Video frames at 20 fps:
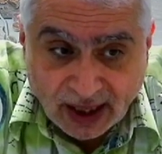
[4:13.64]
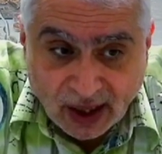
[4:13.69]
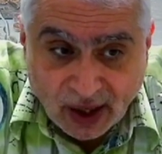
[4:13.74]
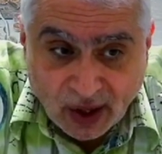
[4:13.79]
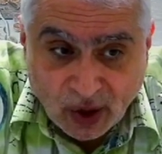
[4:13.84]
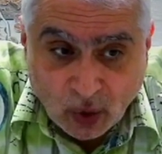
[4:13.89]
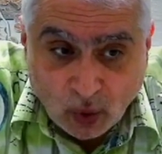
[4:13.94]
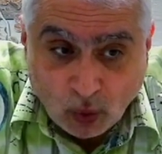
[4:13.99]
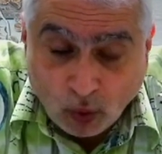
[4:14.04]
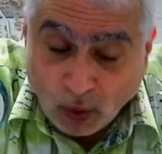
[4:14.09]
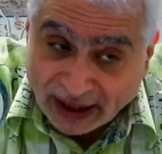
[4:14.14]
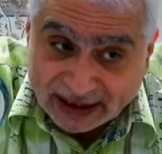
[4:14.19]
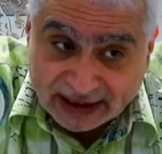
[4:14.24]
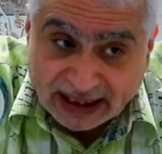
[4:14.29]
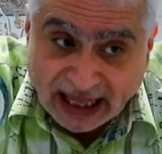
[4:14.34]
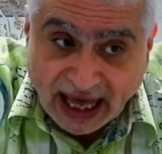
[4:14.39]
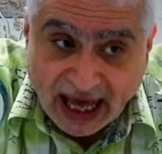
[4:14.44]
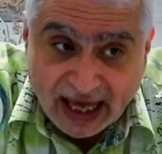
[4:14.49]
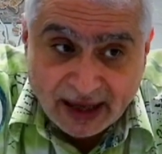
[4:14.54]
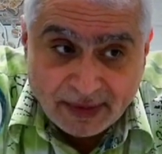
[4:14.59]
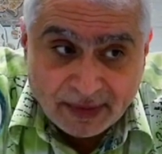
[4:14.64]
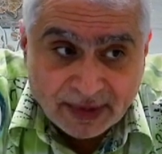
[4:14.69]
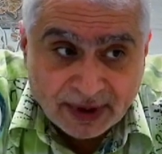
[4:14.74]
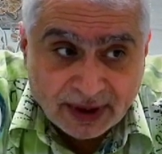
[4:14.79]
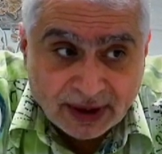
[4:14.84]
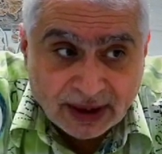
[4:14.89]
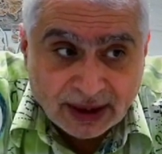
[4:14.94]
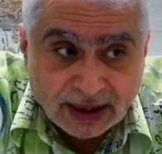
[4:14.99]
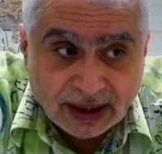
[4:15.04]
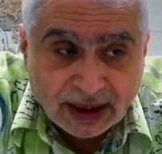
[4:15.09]
one time
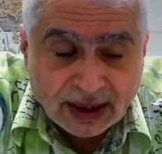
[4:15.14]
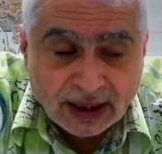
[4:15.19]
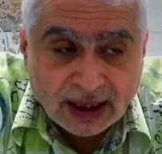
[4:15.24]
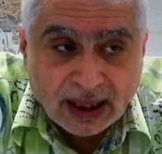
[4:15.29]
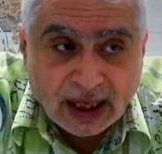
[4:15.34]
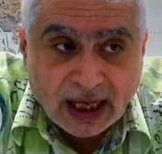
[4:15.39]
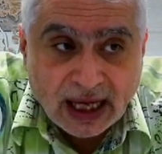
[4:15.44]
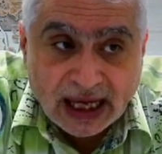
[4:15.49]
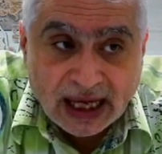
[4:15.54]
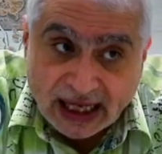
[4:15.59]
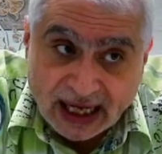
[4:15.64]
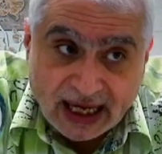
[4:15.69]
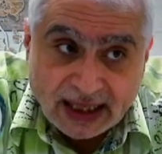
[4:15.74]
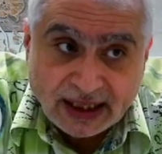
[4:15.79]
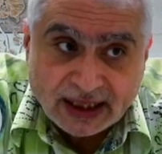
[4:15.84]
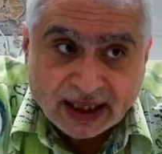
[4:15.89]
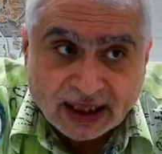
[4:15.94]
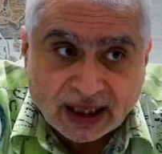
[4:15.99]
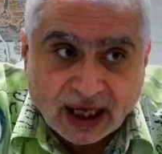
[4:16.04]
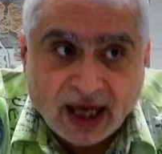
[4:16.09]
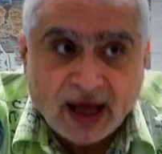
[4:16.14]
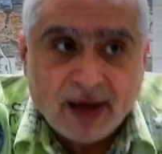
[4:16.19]
a lady came,